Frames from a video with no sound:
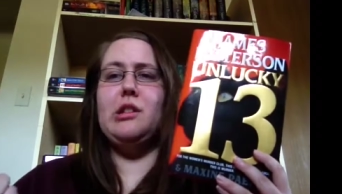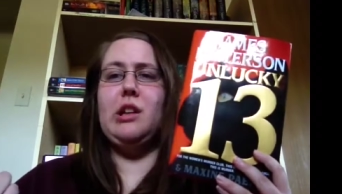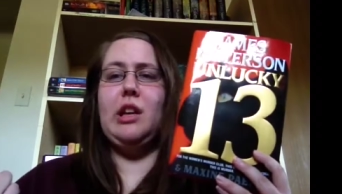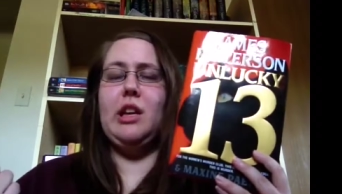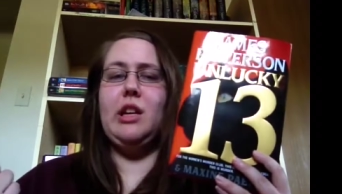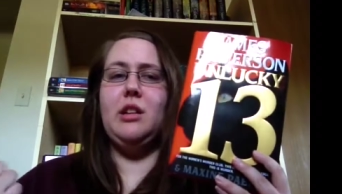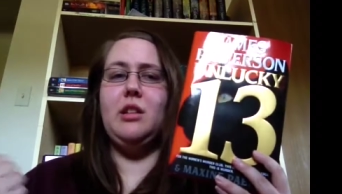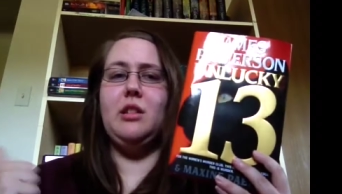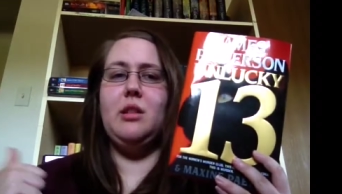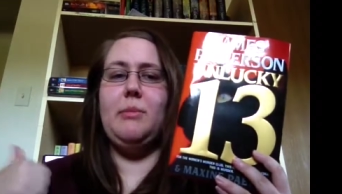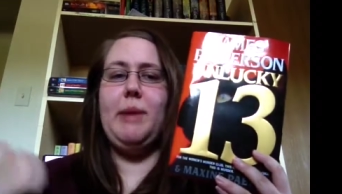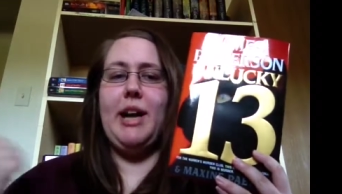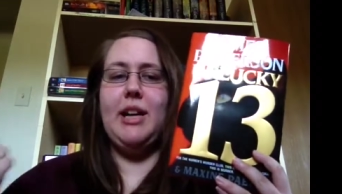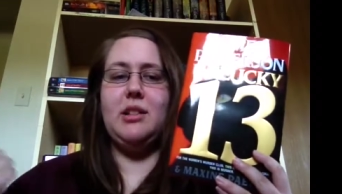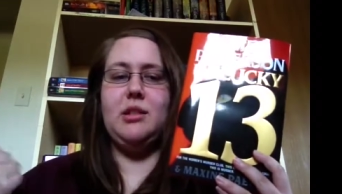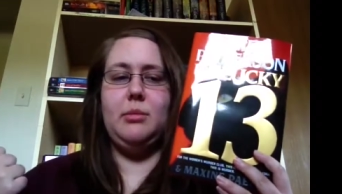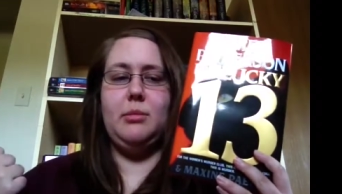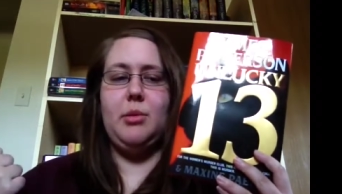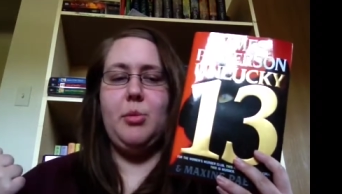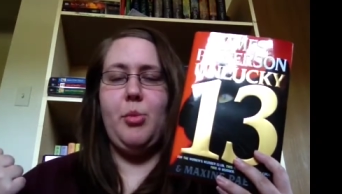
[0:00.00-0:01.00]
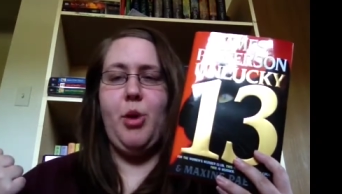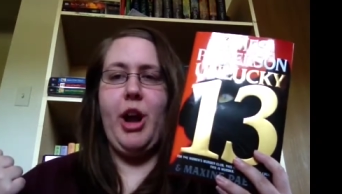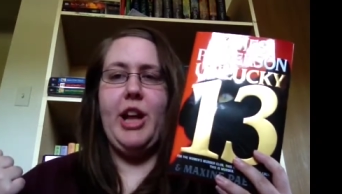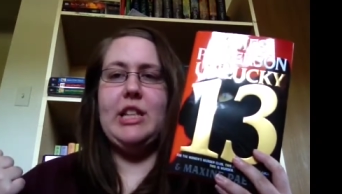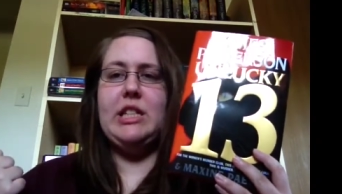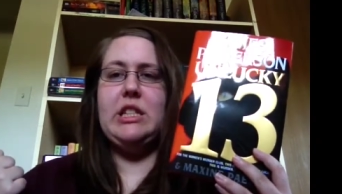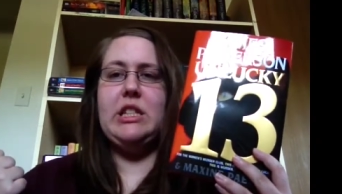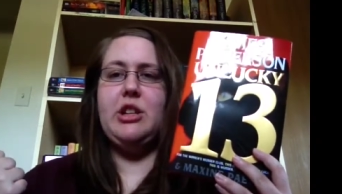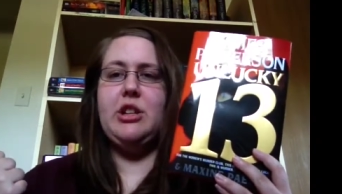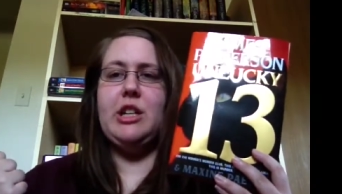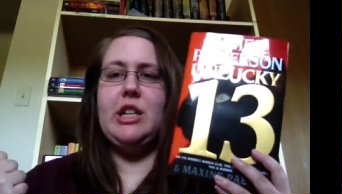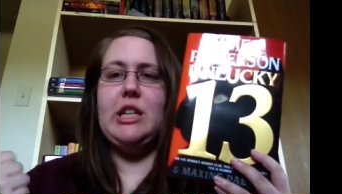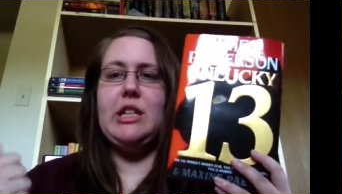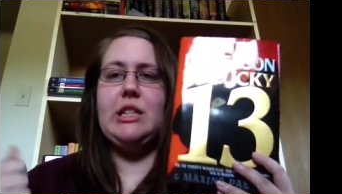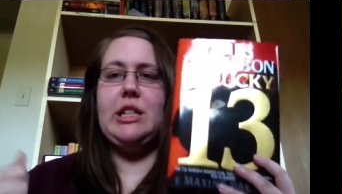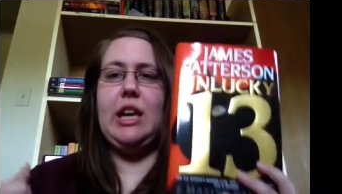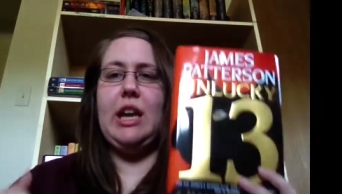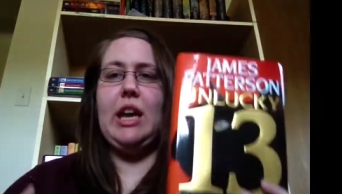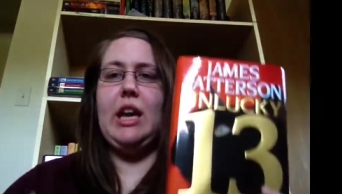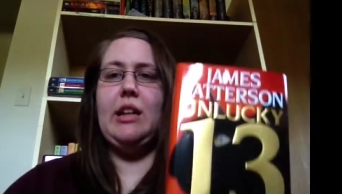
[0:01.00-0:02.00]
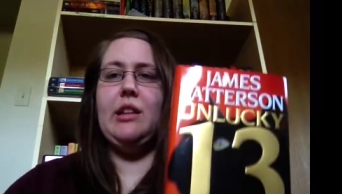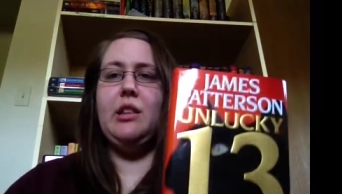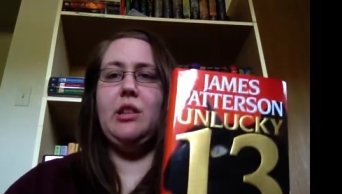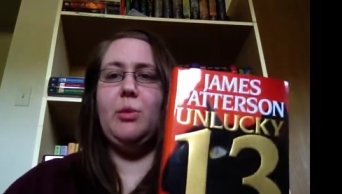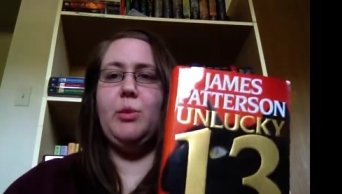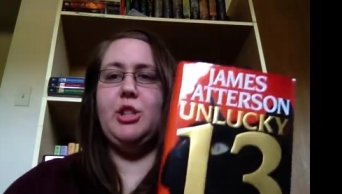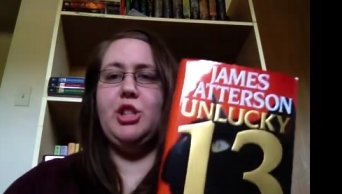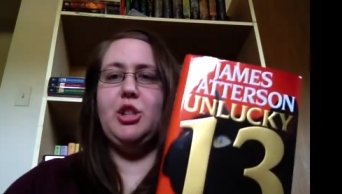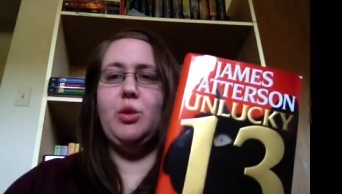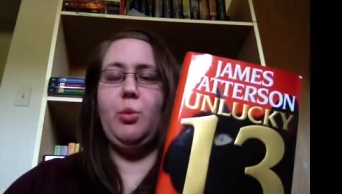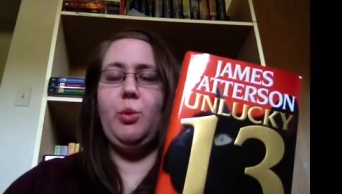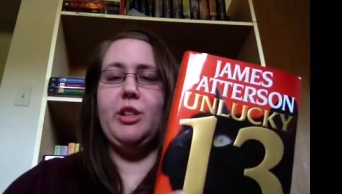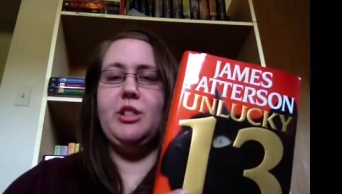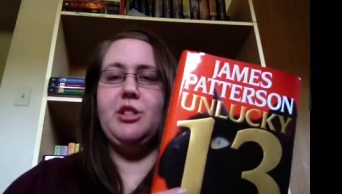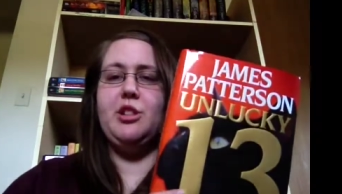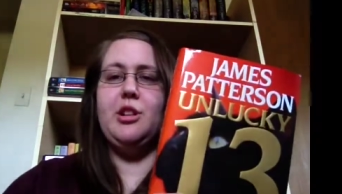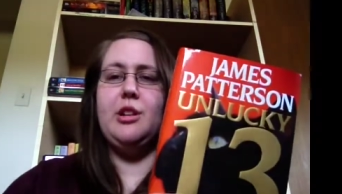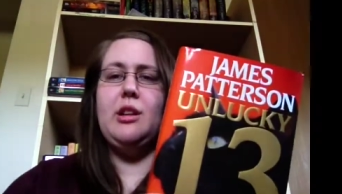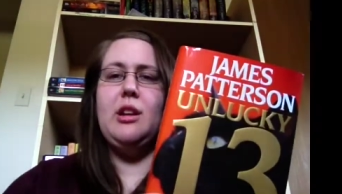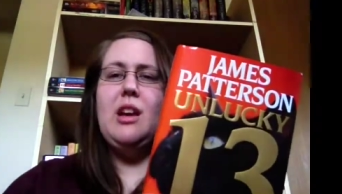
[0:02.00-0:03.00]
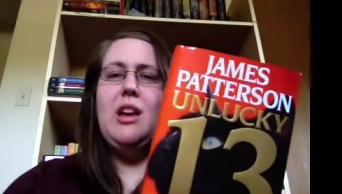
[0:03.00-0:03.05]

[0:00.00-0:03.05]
like the Maximum Ride series and The Witch and Wizard,